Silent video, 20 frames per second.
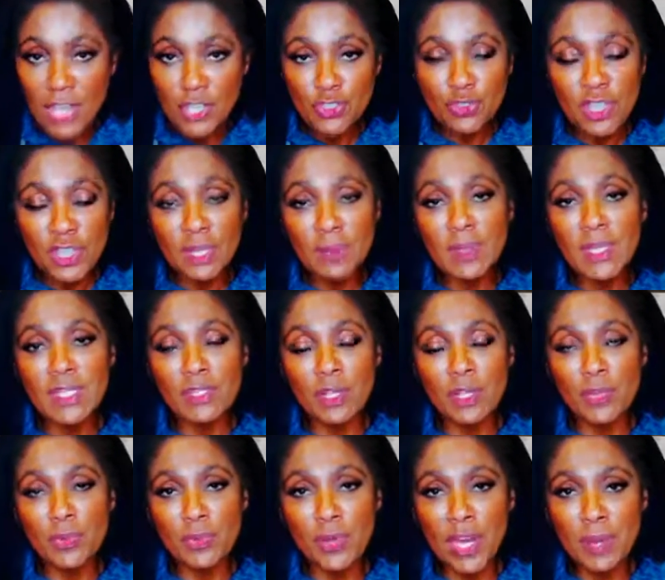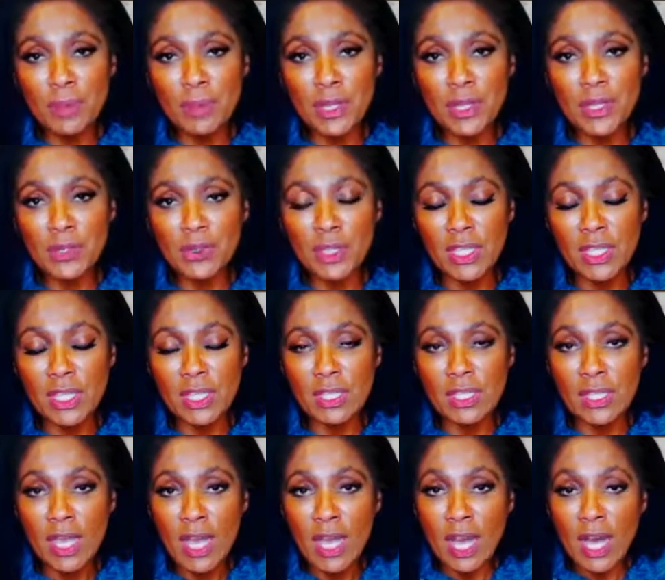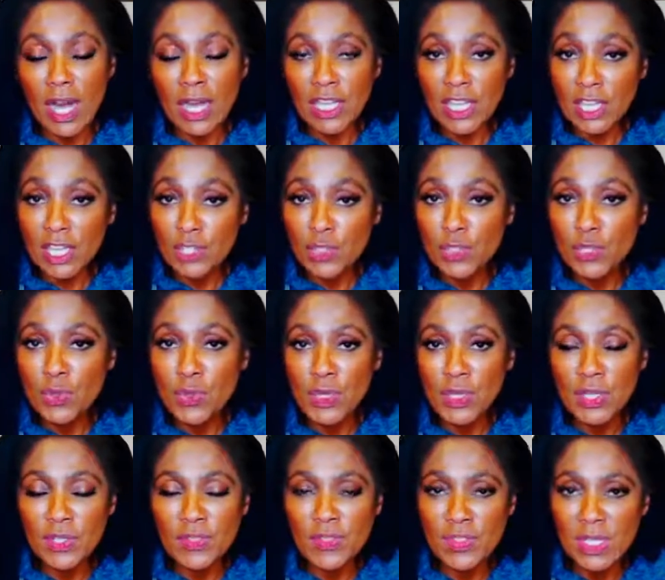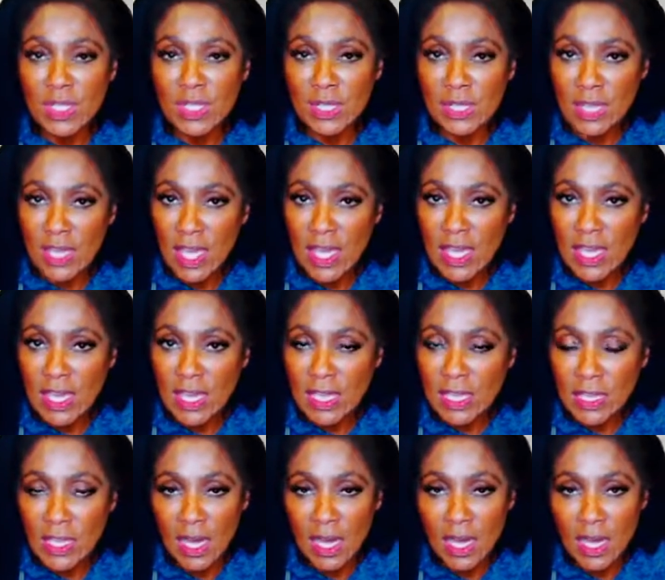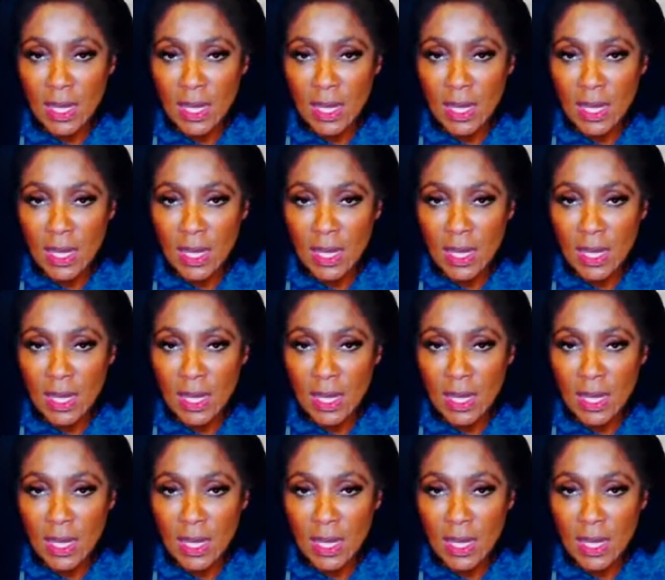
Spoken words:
Treatments are primarily geared towards delaying